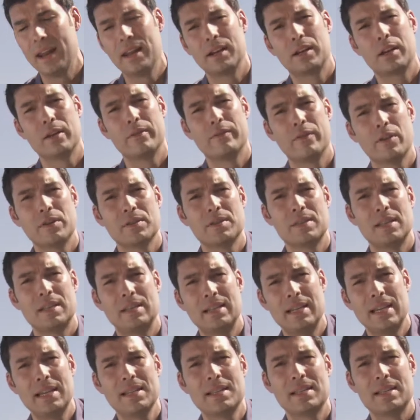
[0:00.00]
it converts the
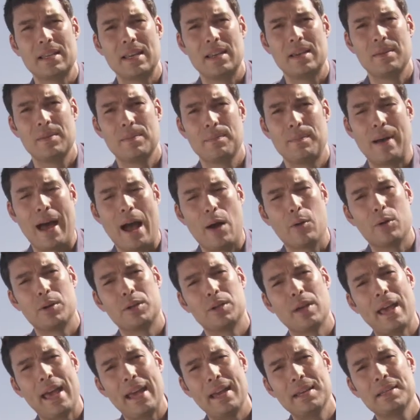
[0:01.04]
DC power
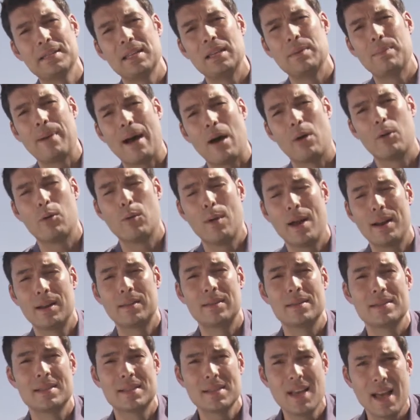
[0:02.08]
to AC power right at
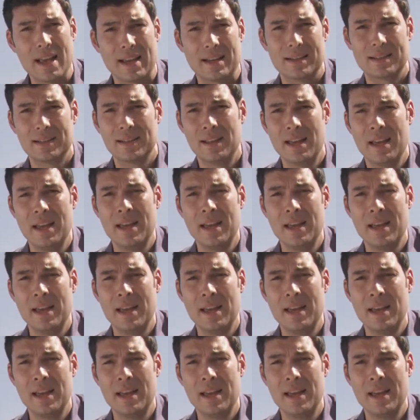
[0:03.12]
the site.